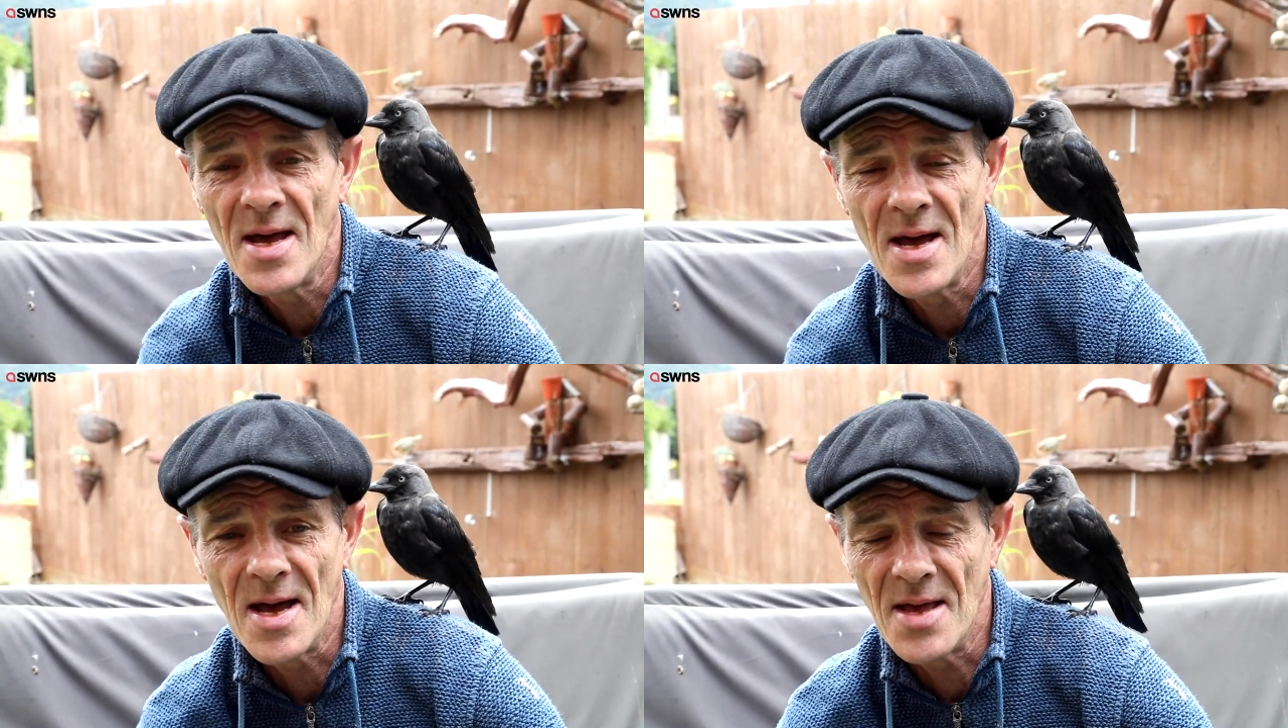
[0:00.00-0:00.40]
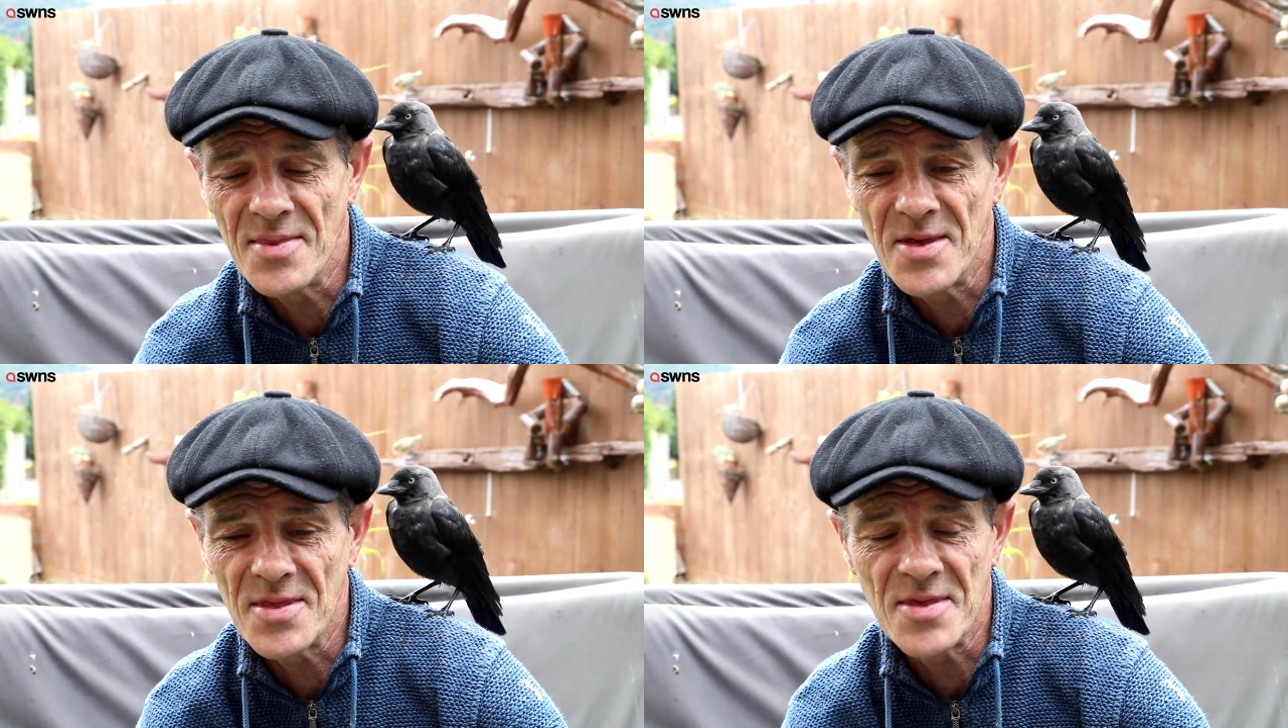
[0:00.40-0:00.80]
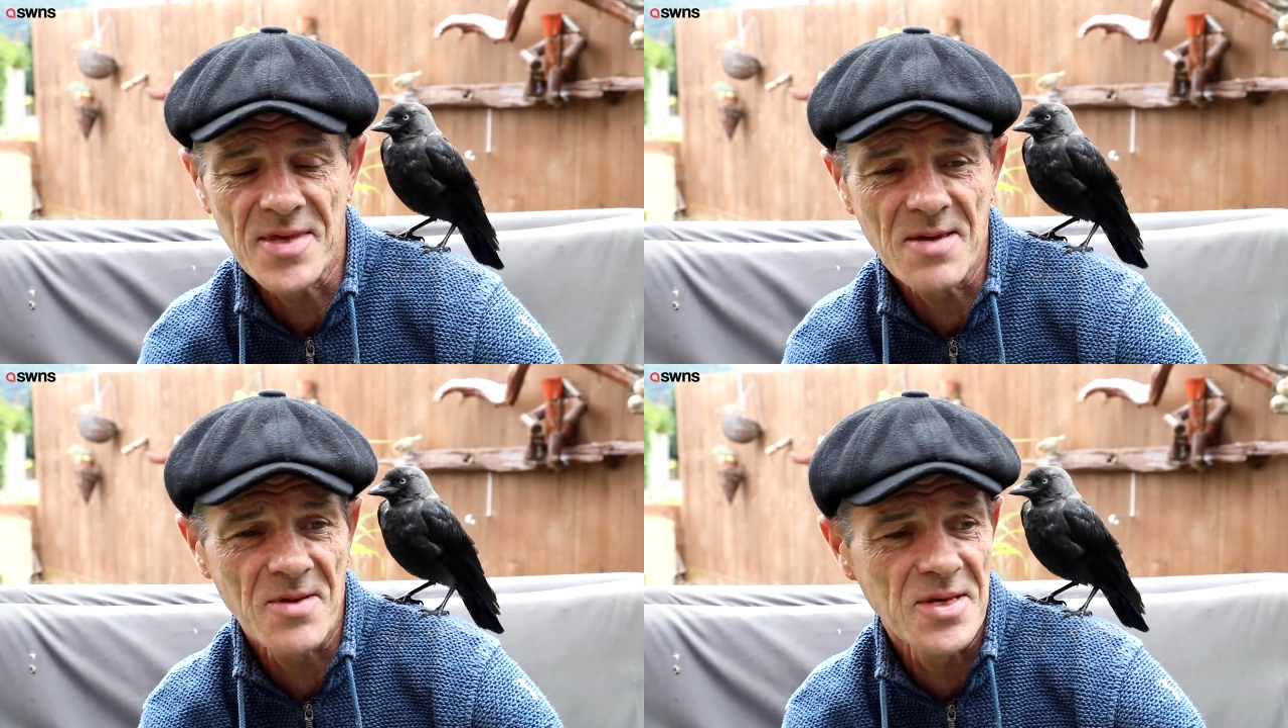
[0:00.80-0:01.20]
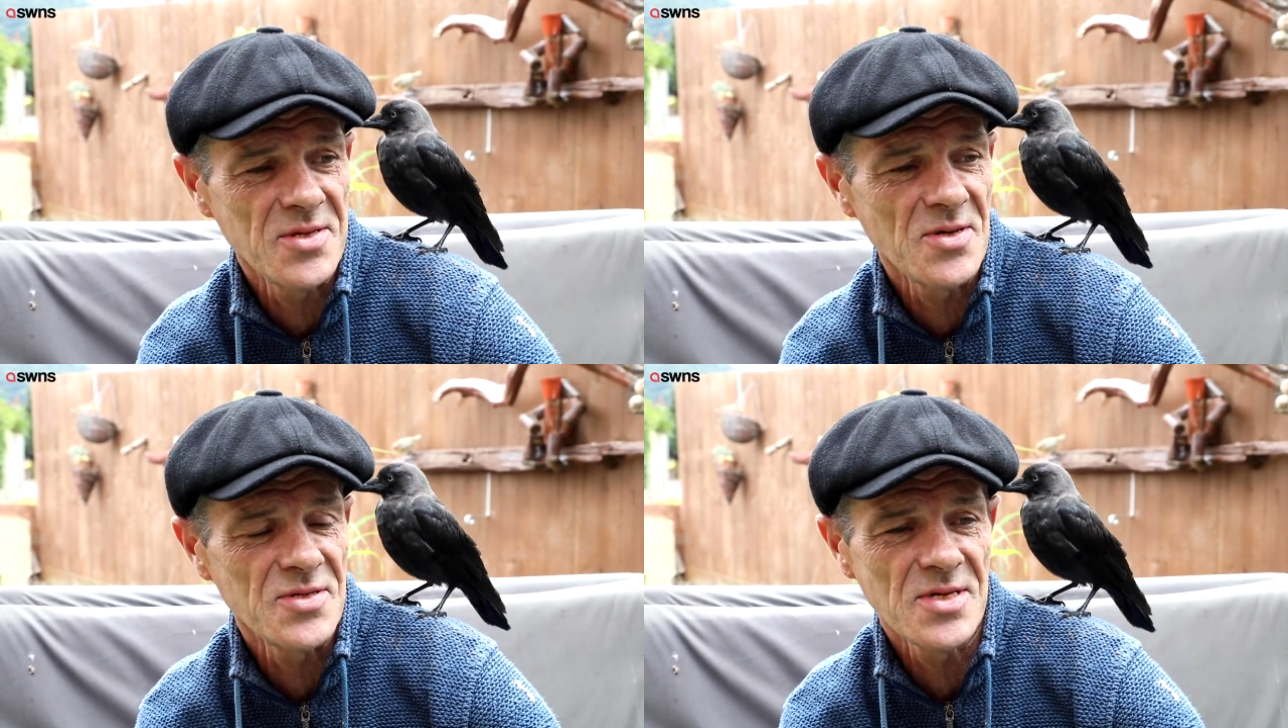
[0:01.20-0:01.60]
Uh, the other thing what he
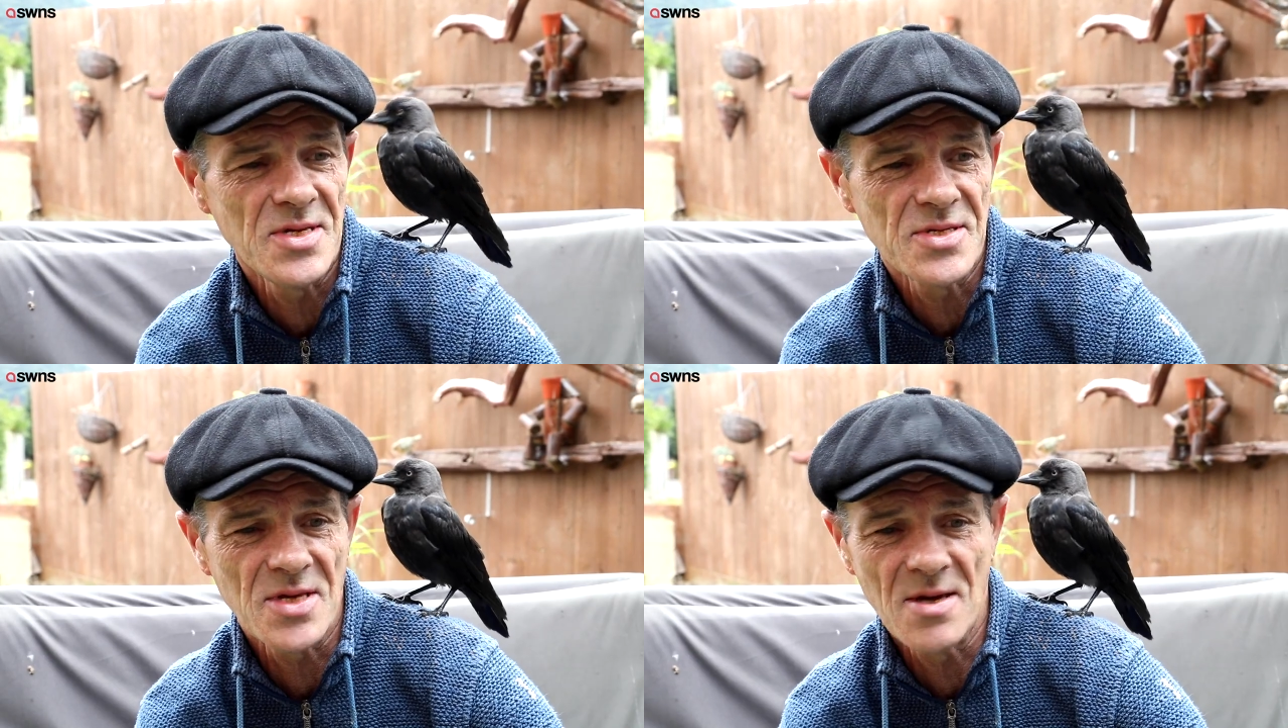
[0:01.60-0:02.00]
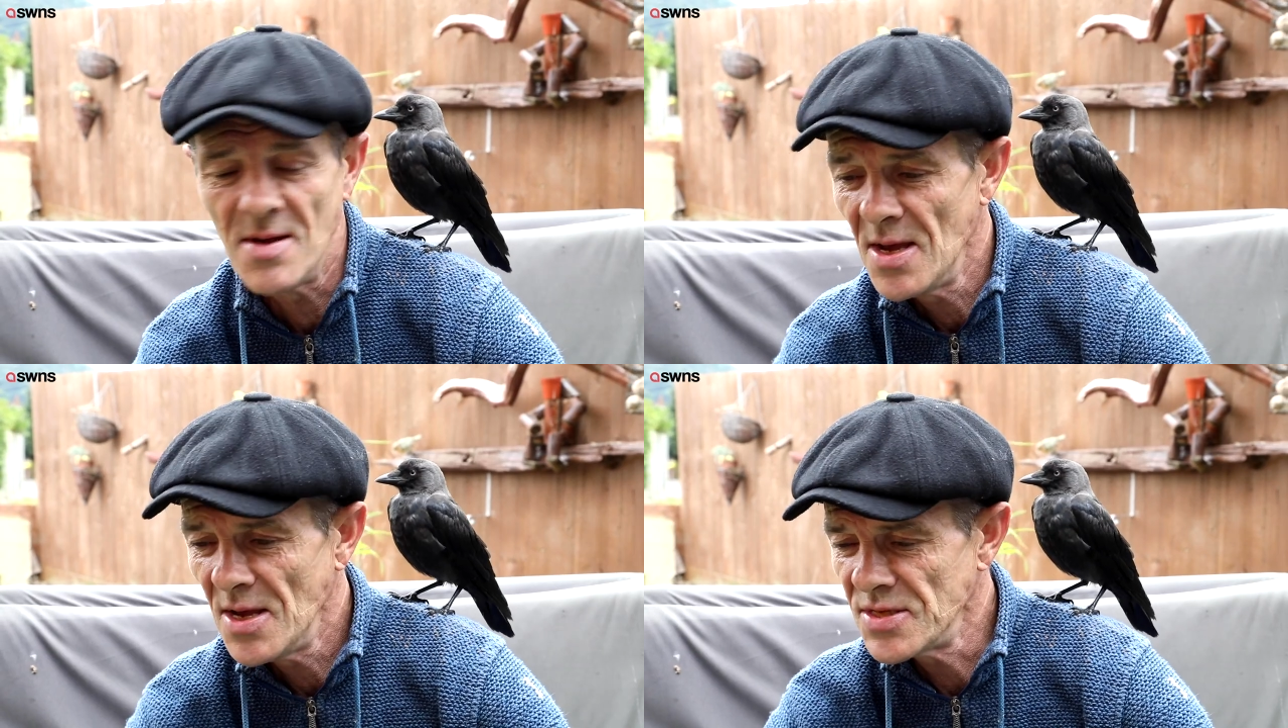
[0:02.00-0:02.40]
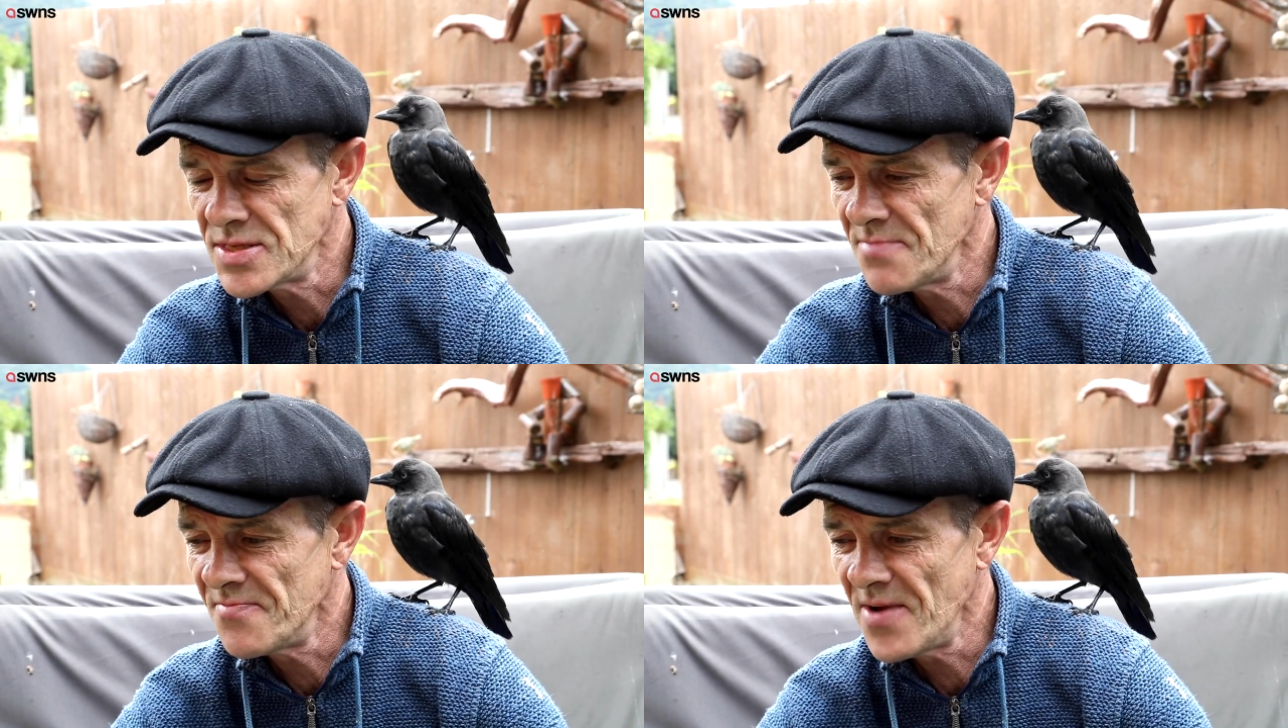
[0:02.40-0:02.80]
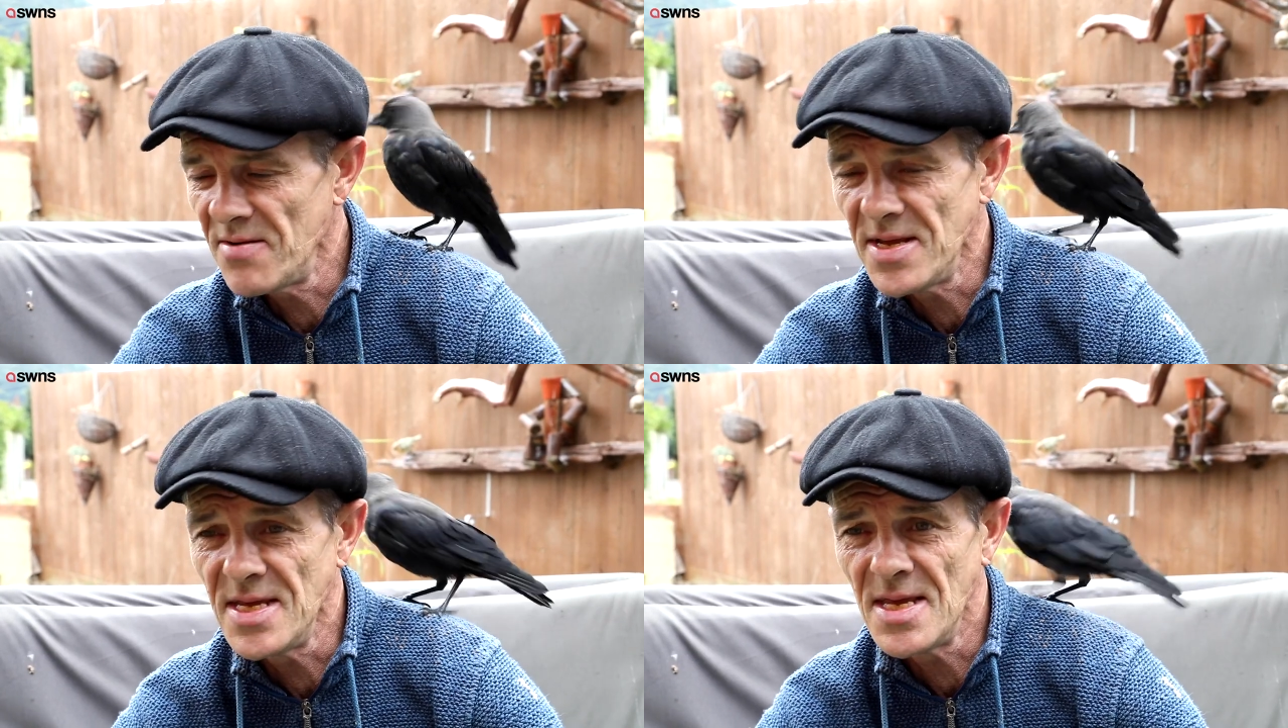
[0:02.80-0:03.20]
does is uh, he's
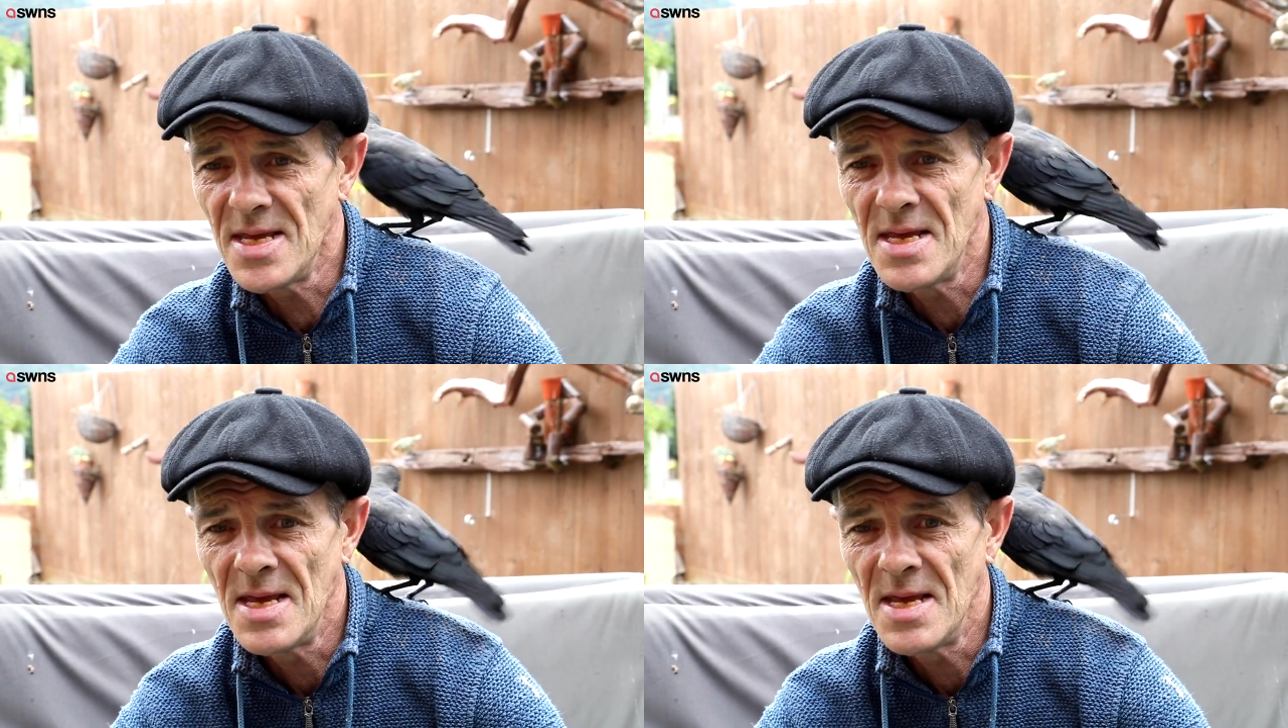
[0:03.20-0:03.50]
very